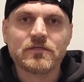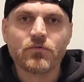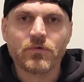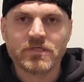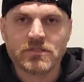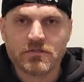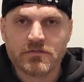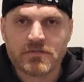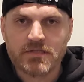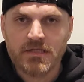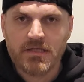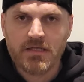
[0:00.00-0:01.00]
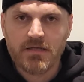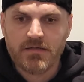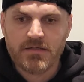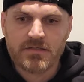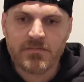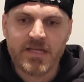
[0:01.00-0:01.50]
the regional scene, and
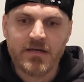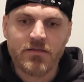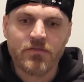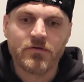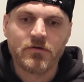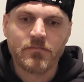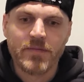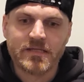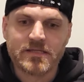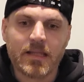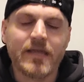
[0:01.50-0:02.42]
just being the third best